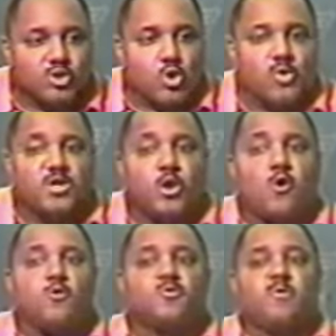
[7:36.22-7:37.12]
So when
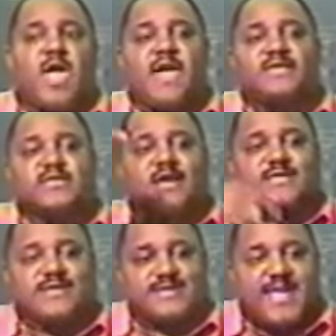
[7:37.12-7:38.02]
your
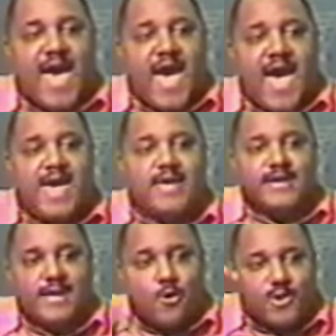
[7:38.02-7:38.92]
ancestors die,
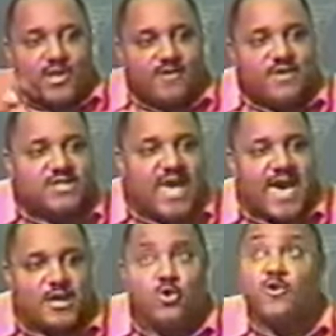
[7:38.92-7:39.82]
they go to live
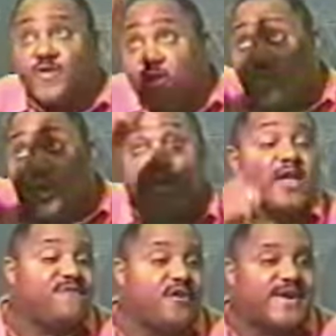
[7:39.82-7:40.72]
inside of you if they don't go
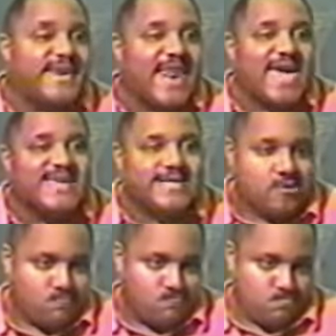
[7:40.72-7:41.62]
to that fucking light
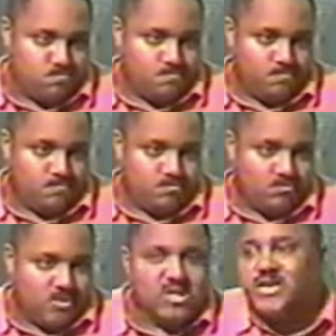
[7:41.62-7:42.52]

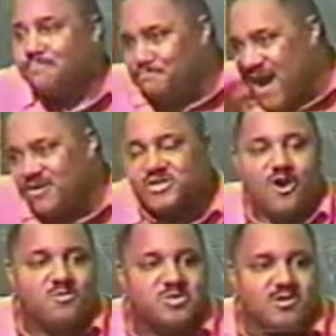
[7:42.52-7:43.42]
and get
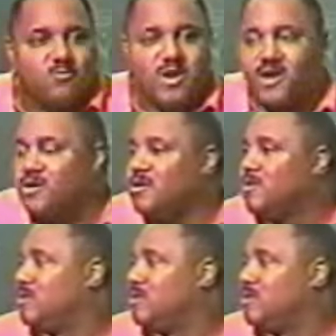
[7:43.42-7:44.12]
bounced off somewhere,